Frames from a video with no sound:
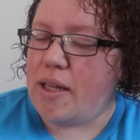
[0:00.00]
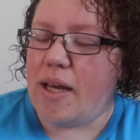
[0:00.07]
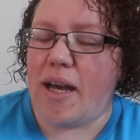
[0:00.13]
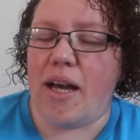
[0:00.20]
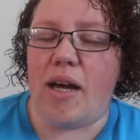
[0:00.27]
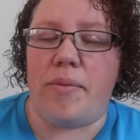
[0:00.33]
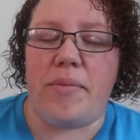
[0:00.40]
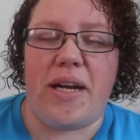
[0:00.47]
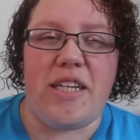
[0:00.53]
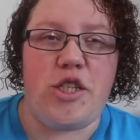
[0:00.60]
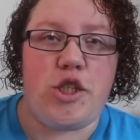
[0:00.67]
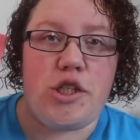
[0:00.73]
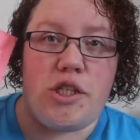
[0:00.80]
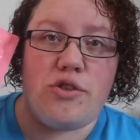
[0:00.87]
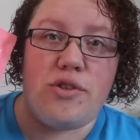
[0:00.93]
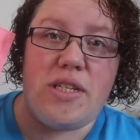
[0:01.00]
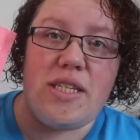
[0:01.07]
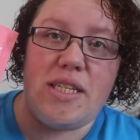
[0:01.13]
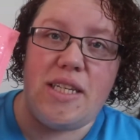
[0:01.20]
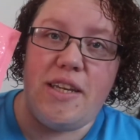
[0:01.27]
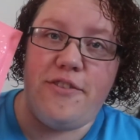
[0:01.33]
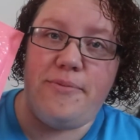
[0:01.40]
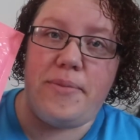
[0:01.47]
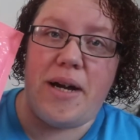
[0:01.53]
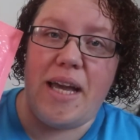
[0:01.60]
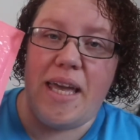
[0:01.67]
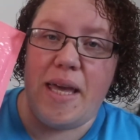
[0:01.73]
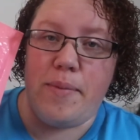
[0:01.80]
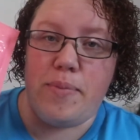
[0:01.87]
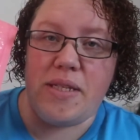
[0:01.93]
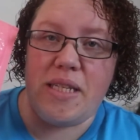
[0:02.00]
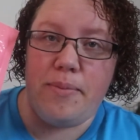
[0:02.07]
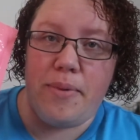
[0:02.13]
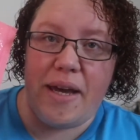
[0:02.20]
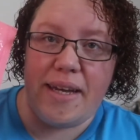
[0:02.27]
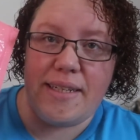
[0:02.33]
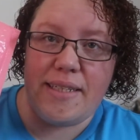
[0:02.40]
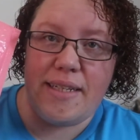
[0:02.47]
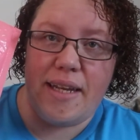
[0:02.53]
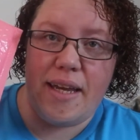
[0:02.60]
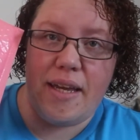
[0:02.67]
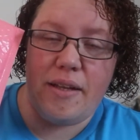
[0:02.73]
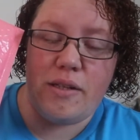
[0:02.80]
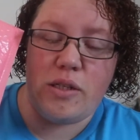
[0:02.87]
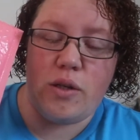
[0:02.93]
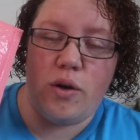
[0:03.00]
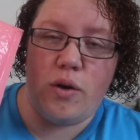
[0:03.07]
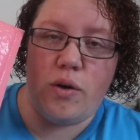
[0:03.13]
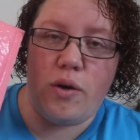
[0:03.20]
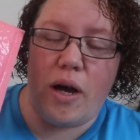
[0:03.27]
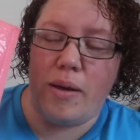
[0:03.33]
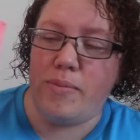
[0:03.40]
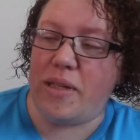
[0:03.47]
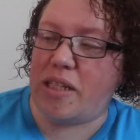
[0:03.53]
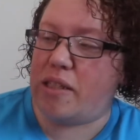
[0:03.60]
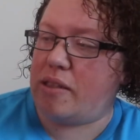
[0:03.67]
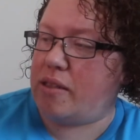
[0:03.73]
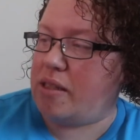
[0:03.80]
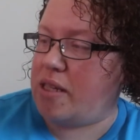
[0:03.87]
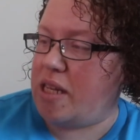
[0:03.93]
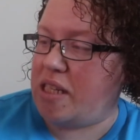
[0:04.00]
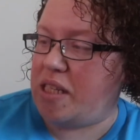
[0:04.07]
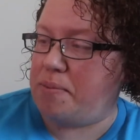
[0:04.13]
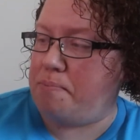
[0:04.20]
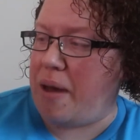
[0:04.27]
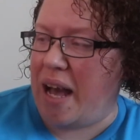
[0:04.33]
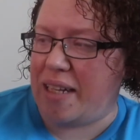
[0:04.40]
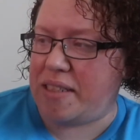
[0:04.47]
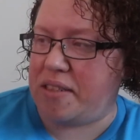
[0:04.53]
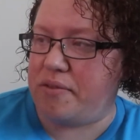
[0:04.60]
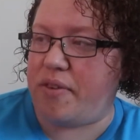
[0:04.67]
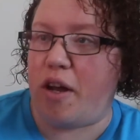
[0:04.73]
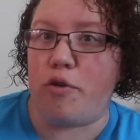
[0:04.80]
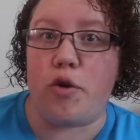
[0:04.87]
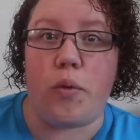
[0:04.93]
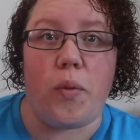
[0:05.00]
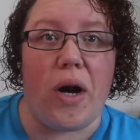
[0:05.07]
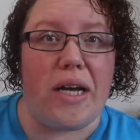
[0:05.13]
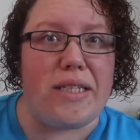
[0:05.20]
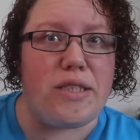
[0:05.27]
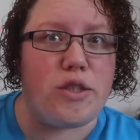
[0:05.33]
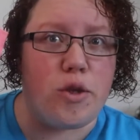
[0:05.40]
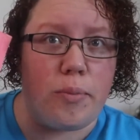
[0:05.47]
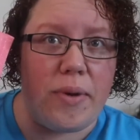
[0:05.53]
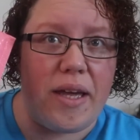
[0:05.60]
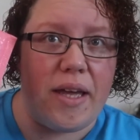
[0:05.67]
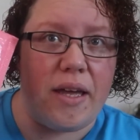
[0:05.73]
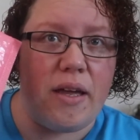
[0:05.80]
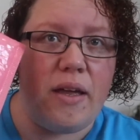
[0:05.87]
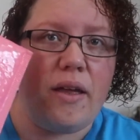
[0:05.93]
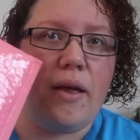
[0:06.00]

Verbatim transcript: Um, I just received my Ipsy bag today, so I'm it's massive. I don't know why it's so big.